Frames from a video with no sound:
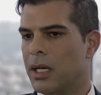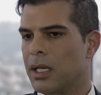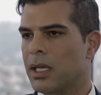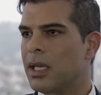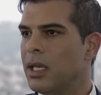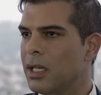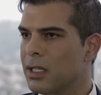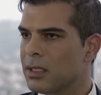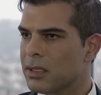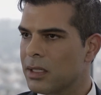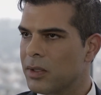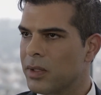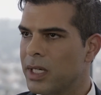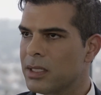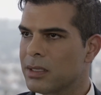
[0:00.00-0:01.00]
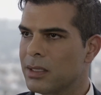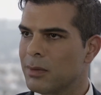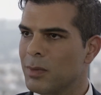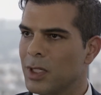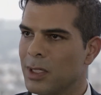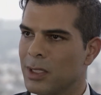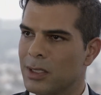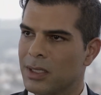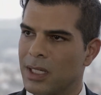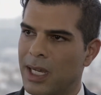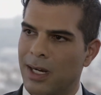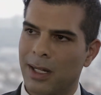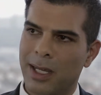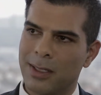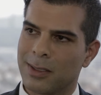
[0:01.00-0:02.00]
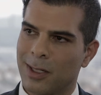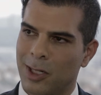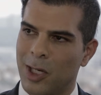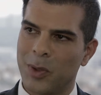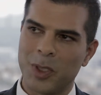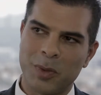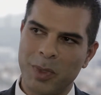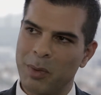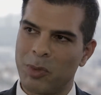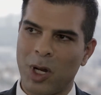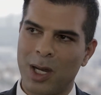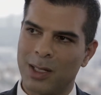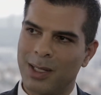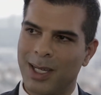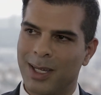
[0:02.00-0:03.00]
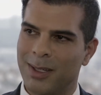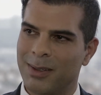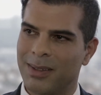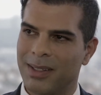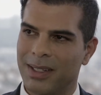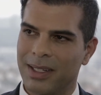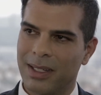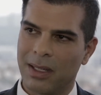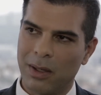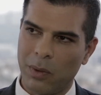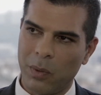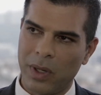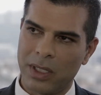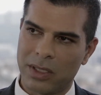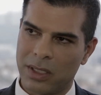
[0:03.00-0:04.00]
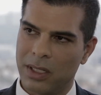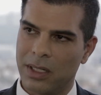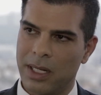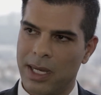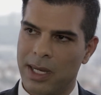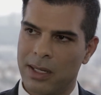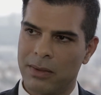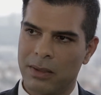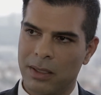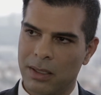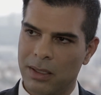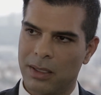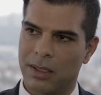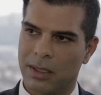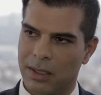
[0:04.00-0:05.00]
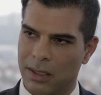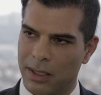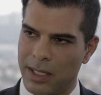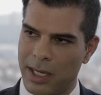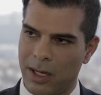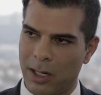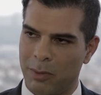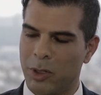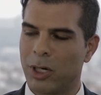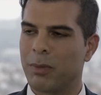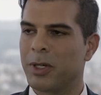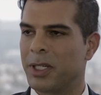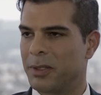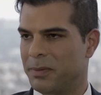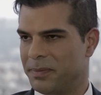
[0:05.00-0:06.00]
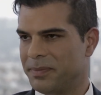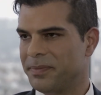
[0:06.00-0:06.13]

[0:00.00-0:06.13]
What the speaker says: key consideration, because hairlines can always be brought down. Once they're down, they are permanent.